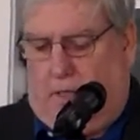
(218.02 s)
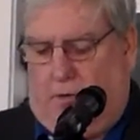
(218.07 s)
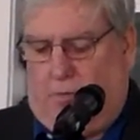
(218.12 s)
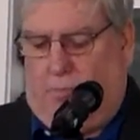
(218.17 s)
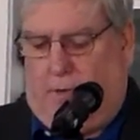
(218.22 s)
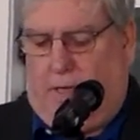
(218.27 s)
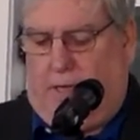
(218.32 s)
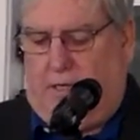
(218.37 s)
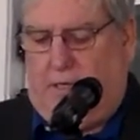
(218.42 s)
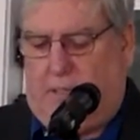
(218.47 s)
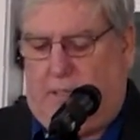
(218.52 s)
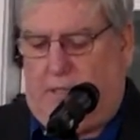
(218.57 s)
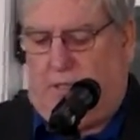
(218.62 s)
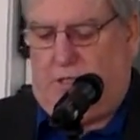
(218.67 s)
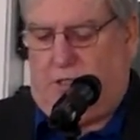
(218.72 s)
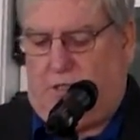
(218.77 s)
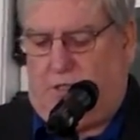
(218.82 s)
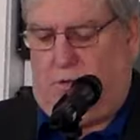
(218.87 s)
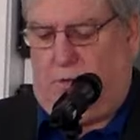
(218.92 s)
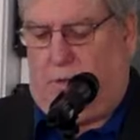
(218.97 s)
On rainy
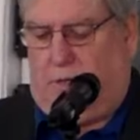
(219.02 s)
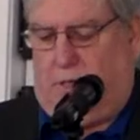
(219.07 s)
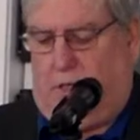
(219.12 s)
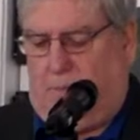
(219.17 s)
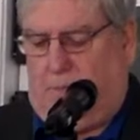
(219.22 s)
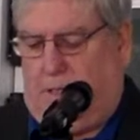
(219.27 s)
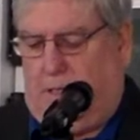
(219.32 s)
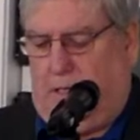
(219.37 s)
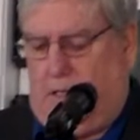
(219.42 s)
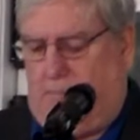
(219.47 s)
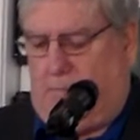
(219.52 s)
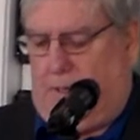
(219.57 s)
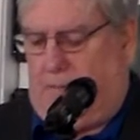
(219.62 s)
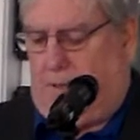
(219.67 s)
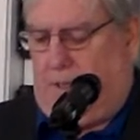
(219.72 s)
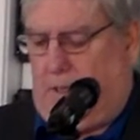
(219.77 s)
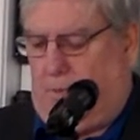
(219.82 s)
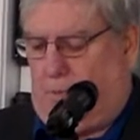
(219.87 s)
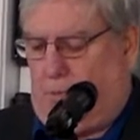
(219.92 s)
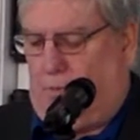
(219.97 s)
days, she would help me on
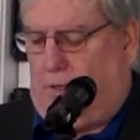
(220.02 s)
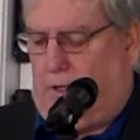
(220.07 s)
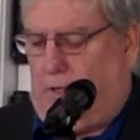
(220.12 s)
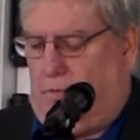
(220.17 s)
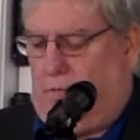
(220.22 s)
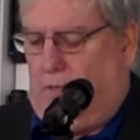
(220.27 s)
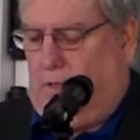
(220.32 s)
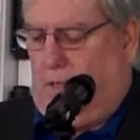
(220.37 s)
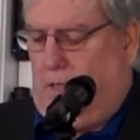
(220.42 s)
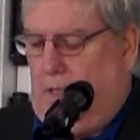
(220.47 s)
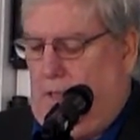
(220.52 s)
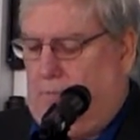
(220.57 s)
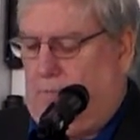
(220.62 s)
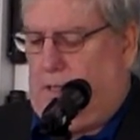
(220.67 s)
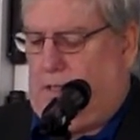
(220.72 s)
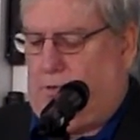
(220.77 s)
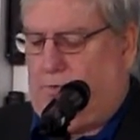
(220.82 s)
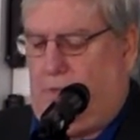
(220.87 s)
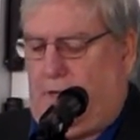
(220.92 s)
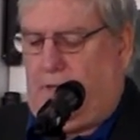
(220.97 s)
my paper route
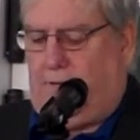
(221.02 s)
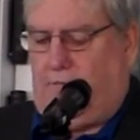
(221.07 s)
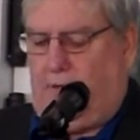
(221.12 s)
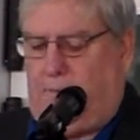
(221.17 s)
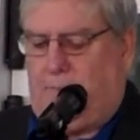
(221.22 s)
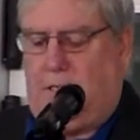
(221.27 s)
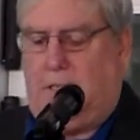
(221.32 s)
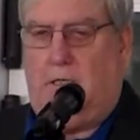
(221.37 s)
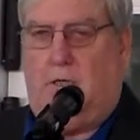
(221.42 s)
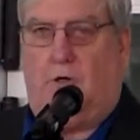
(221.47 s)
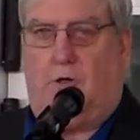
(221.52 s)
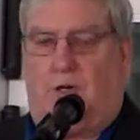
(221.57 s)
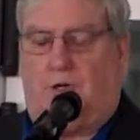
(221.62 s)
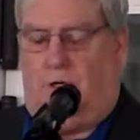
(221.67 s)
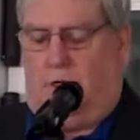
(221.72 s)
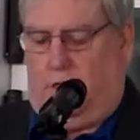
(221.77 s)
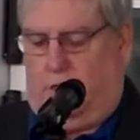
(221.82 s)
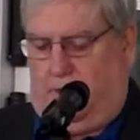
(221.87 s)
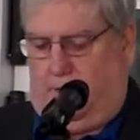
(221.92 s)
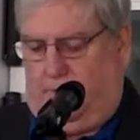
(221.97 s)
by driving me in her
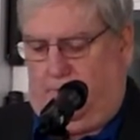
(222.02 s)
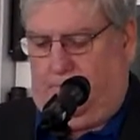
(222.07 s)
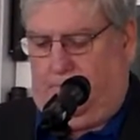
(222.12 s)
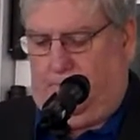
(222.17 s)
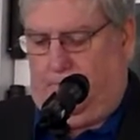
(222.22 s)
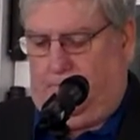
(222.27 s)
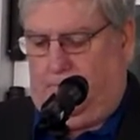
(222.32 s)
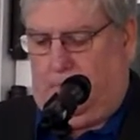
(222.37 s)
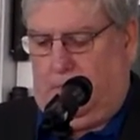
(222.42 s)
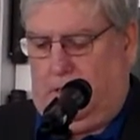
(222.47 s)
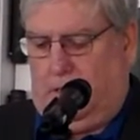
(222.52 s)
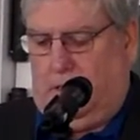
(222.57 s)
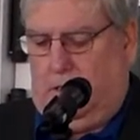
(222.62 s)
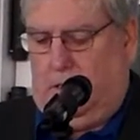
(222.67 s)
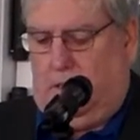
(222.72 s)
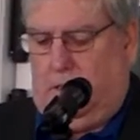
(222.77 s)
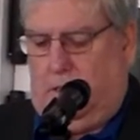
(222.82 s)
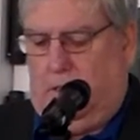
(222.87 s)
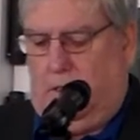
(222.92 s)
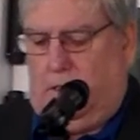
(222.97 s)
car.
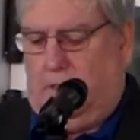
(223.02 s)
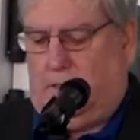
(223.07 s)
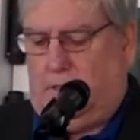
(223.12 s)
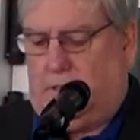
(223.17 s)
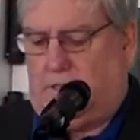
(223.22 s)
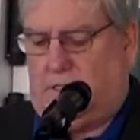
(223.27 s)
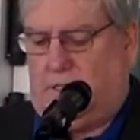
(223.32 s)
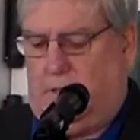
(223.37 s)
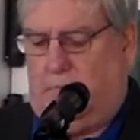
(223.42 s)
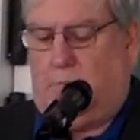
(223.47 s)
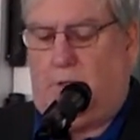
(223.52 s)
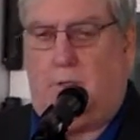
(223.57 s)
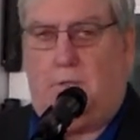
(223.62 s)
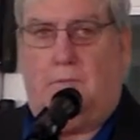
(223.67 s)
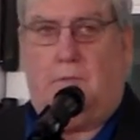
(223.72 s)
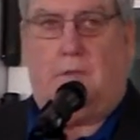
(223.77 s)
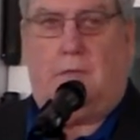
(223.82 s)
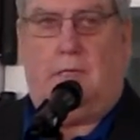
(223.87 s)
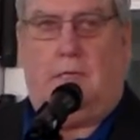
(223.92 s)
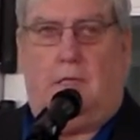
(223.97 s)
In
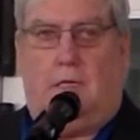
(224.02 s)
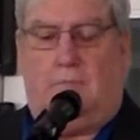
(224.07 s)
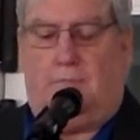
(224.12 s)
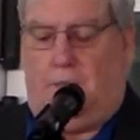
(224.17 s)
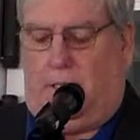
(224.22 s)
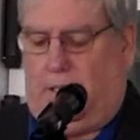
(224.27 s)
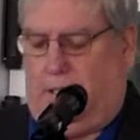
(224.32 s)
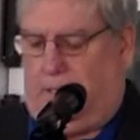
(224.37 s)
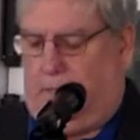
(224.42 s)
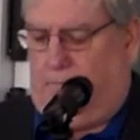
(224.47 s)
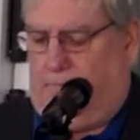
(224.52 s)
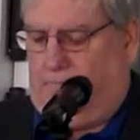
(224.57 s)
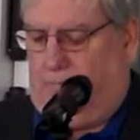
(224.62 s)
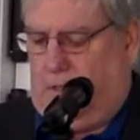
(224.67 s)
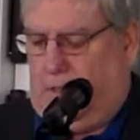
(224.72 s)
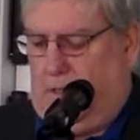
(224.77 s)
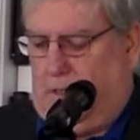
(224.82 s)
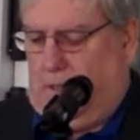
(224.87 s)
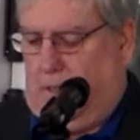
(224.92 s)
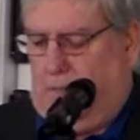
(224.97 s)
December, Kelly Payne,
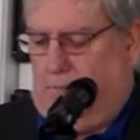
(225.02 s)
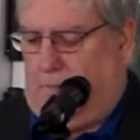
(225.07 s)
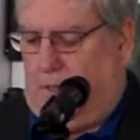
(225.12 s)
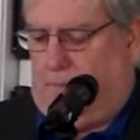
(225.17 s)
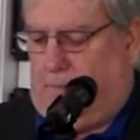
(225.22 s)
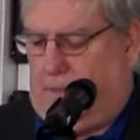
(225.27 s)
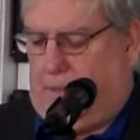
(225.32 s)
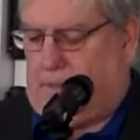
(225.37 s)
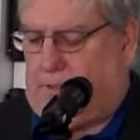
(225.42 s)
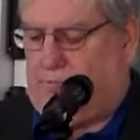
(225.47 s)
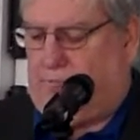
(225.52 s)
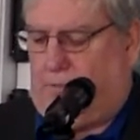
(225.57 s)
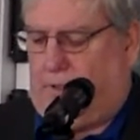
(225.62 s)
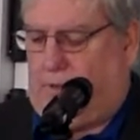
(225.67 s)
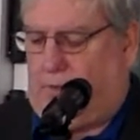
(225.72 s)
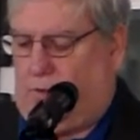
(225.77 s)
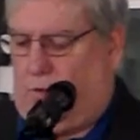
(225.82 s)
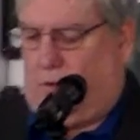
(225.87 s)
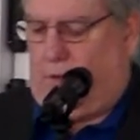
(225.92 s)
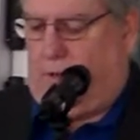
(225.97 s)
my best
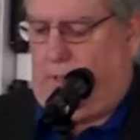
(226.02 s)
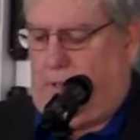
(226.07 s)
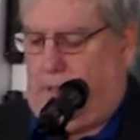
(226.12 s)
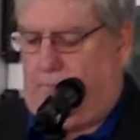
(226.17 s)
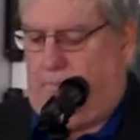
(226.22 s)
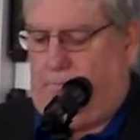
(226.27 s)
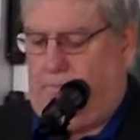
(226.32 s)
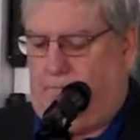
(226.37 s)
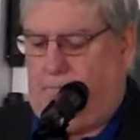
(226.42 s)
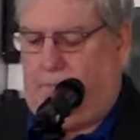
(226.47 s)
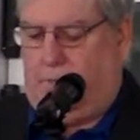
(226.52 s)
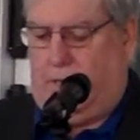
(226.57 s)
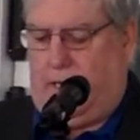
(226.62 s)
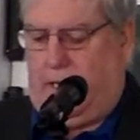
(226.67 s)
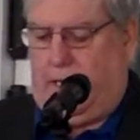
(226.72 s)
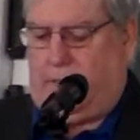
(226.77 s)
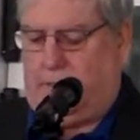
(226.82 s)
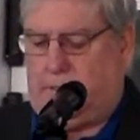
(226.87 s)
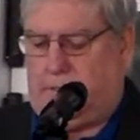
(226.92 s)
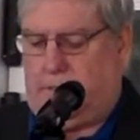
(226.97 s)
friend growing up,
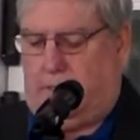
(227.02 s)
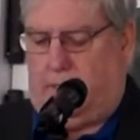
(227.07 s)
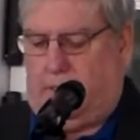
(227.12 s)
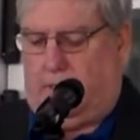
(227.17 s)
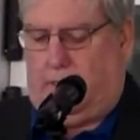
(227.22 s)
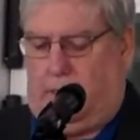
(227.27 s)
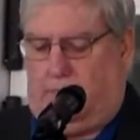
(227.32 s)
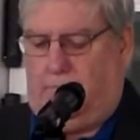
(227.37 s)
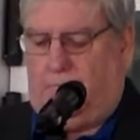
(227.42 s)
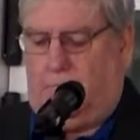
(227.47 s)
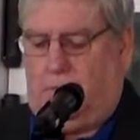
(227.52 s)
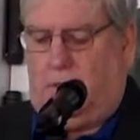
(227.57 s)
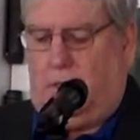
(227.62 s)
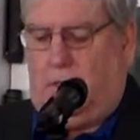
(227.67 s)
died suddenly.